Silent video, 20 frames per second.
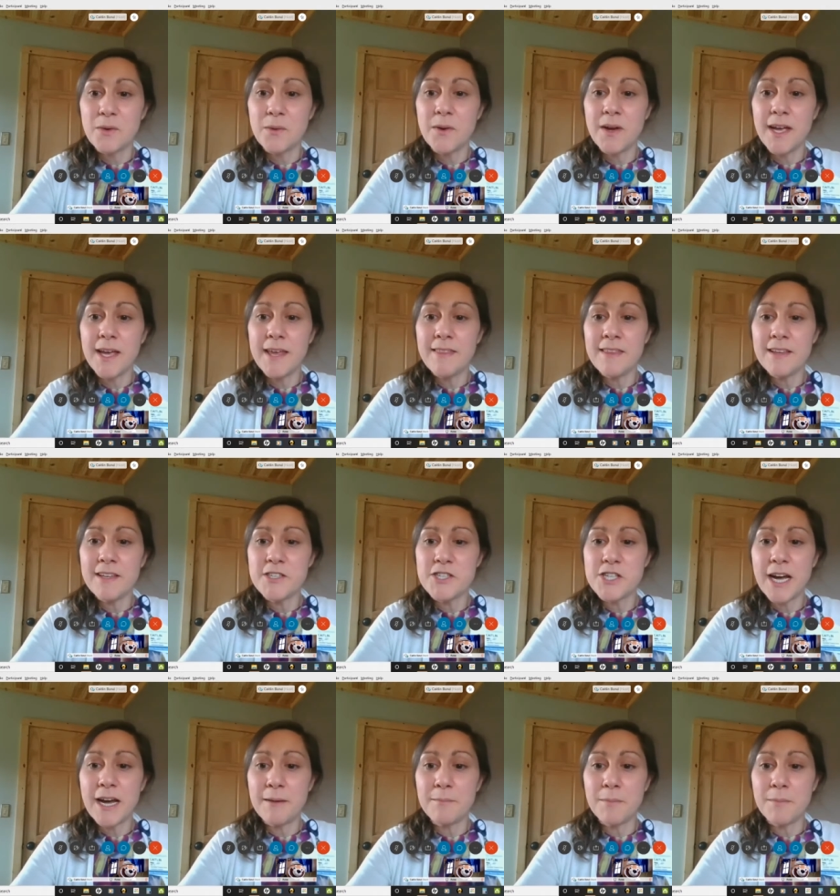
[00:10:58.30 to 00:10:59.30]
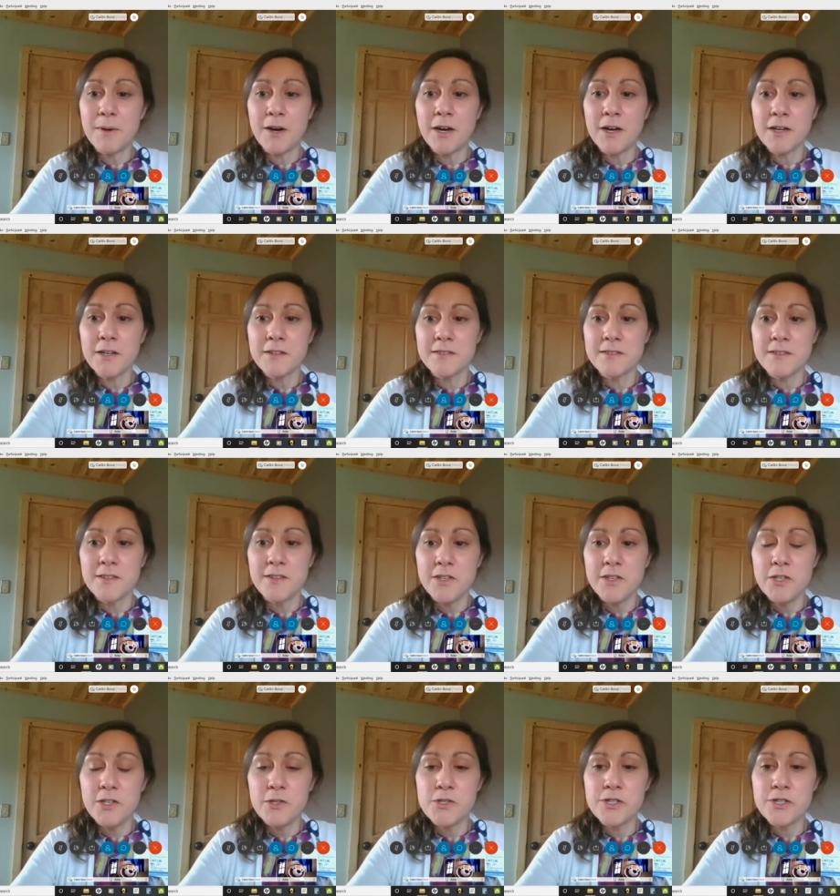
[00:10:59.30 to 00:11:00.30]
So in the chat box,
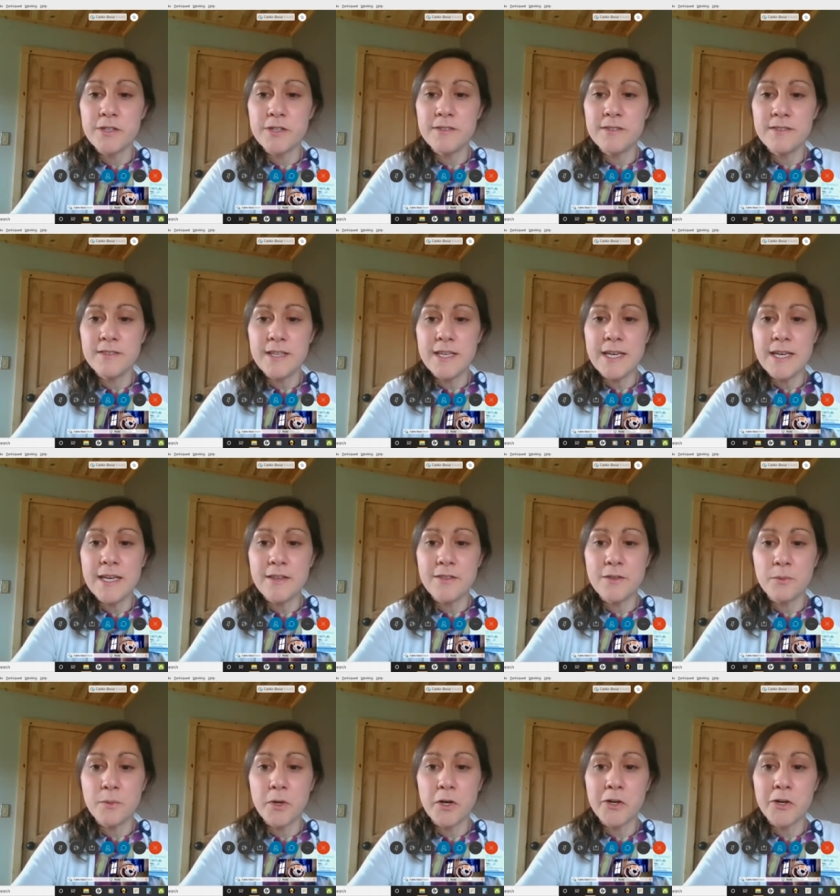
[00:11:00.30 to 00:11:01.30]
you should see the